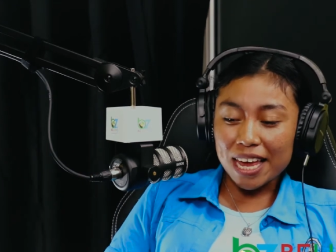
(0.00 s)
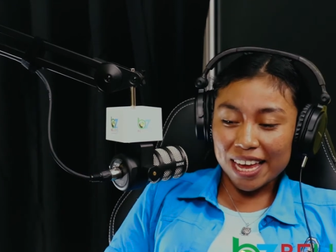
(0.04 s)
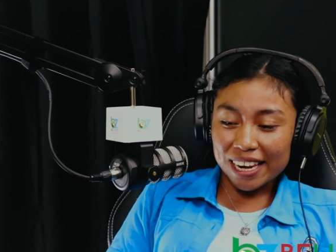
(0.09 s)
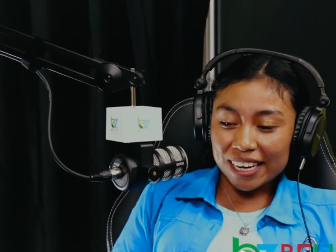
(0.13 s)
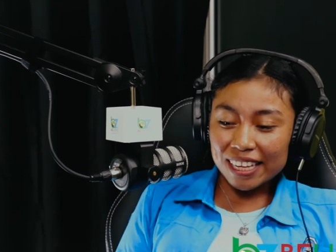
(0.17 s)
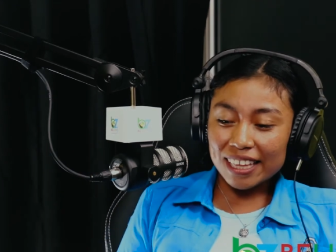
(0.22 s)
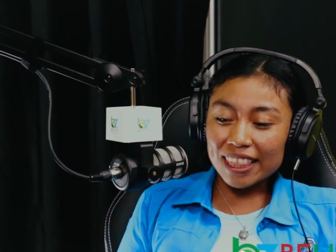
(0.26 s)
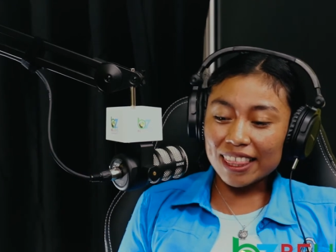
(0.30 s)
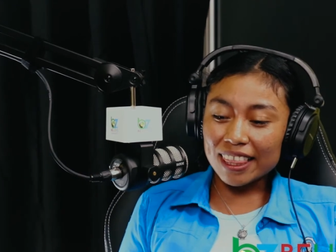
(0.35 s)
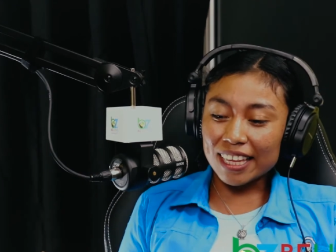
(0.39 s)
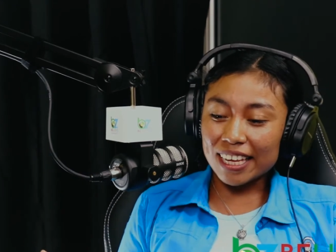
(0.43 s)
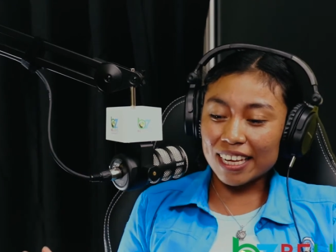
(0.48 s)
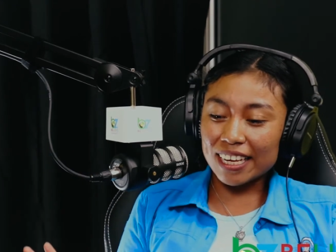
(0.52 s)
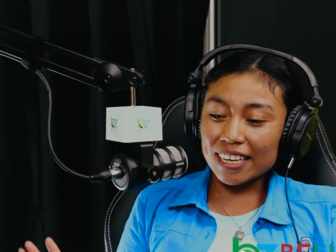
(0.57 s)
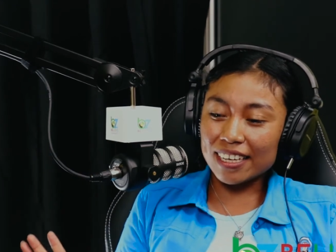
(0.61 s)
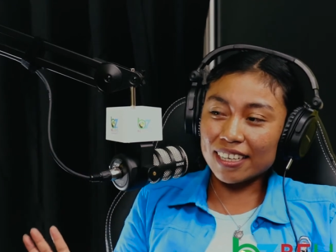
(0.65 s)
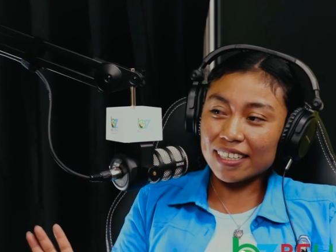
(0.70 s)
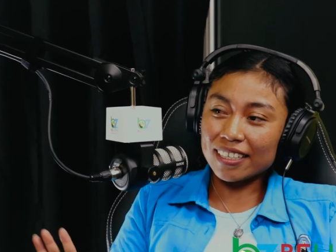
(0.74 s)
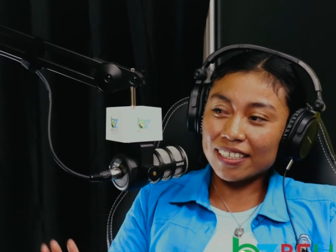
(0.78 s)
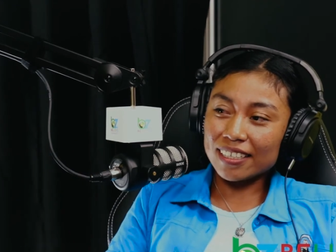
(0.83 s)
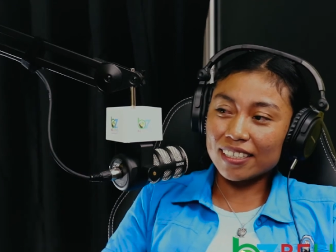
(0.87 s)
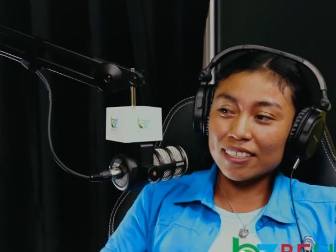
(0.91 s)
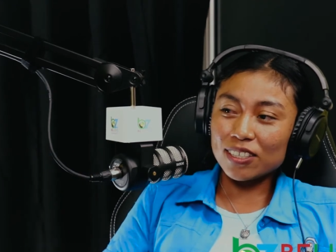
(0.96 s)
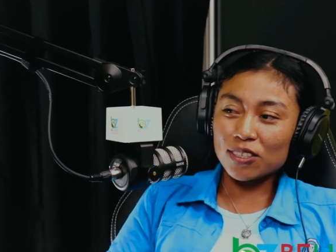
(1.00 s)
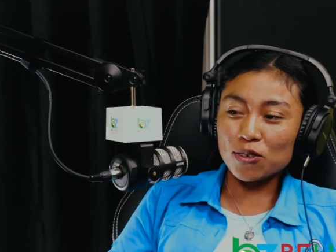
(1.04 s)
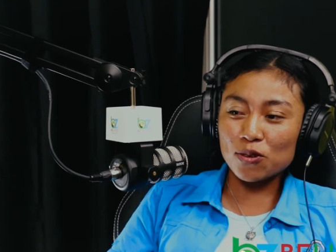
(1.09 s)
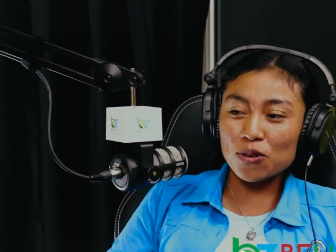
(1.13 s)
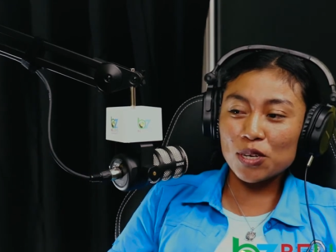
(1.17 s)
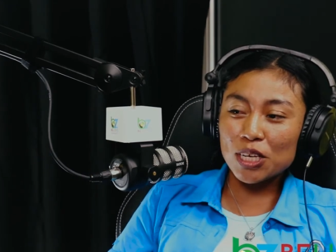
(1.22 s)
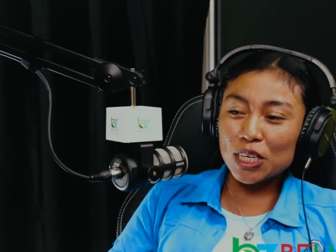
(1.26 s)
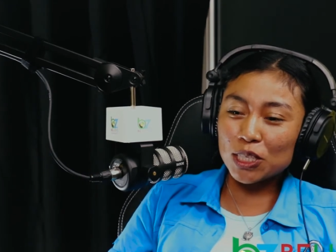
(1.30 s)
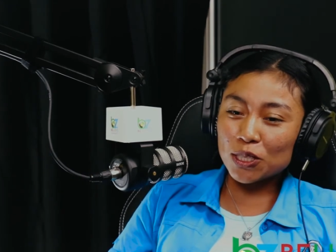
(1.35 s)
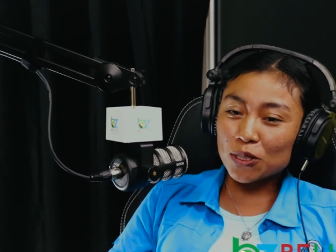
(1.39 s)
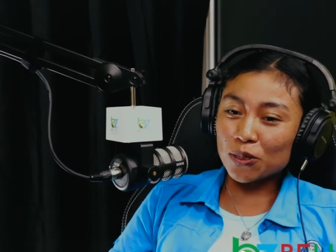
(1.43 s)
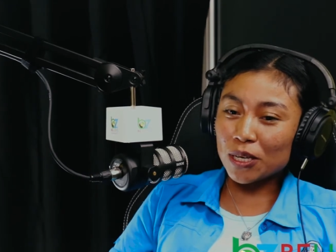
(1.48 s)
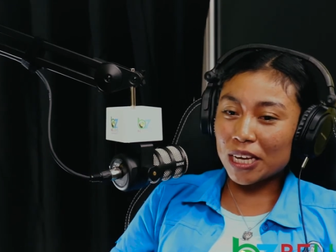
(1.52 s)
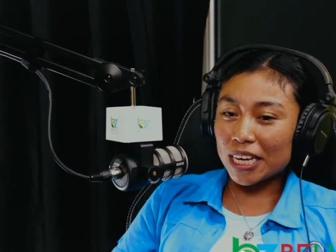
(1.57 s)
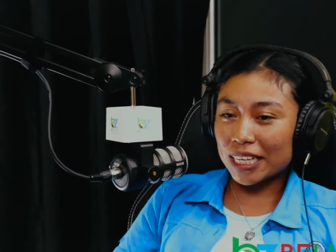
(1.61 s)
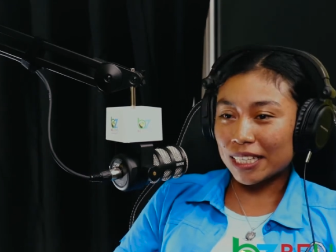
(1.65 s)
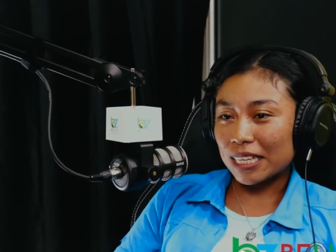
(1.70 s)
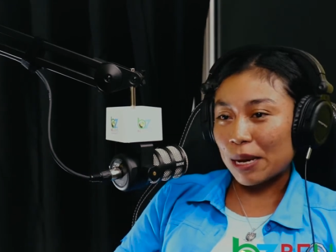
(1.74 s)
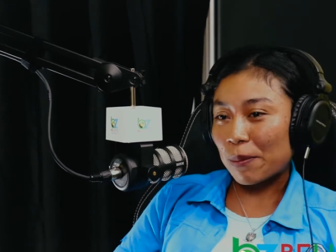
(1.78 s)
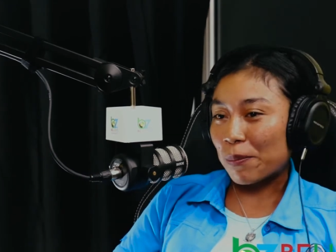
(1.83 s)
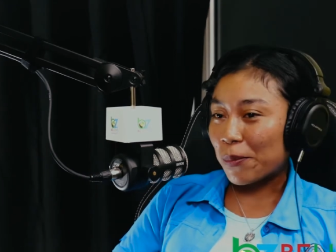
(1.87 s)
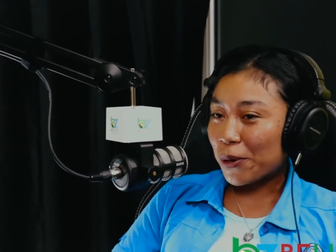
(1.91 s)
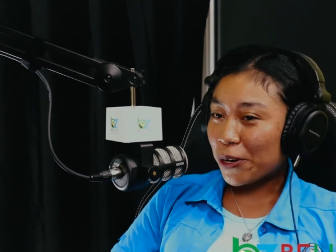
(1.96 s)
anything, you need to get
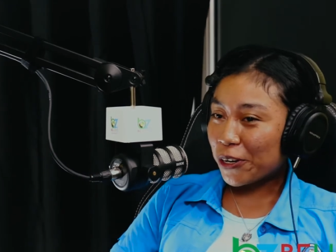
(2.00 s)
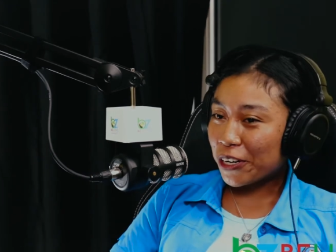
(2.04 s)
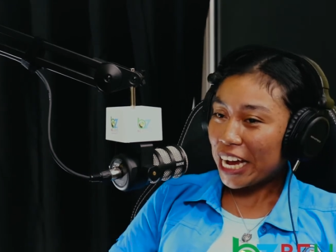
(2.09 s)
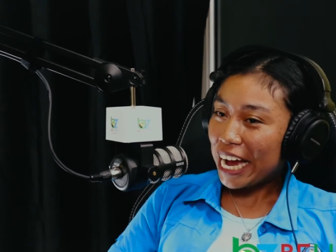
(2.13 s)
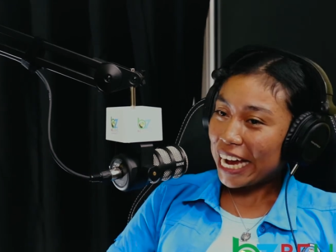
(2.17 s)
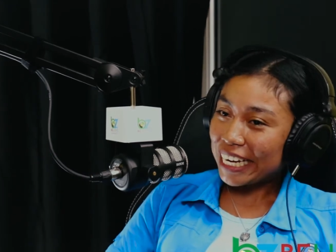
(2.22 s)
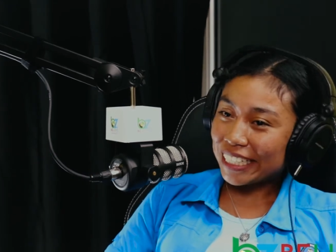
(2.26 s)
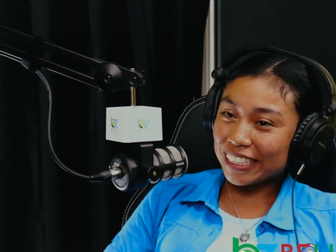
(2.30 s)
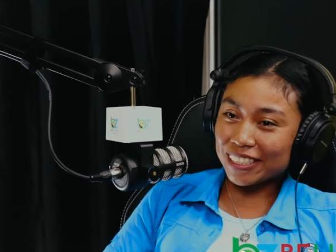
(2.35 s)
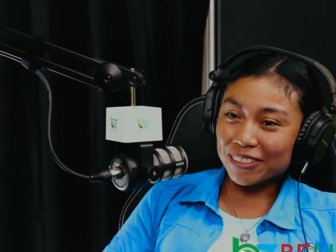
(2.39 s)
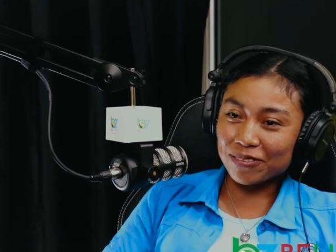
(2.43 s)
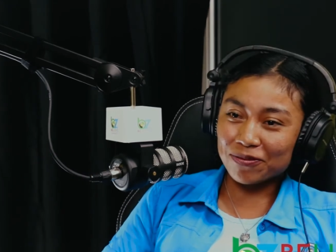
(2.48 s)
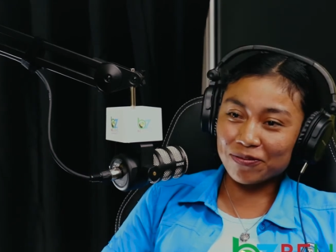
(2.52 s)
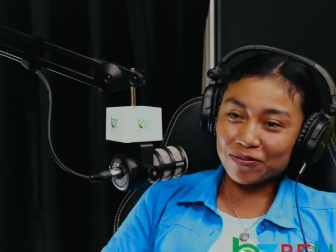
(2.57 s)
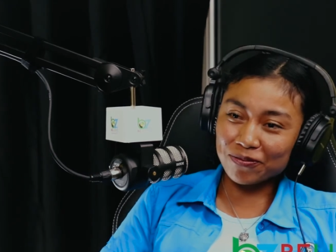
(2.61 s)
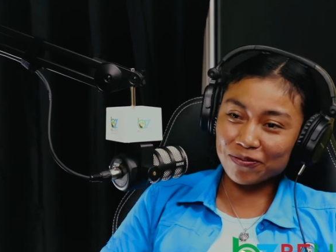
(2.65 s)
a bird guide.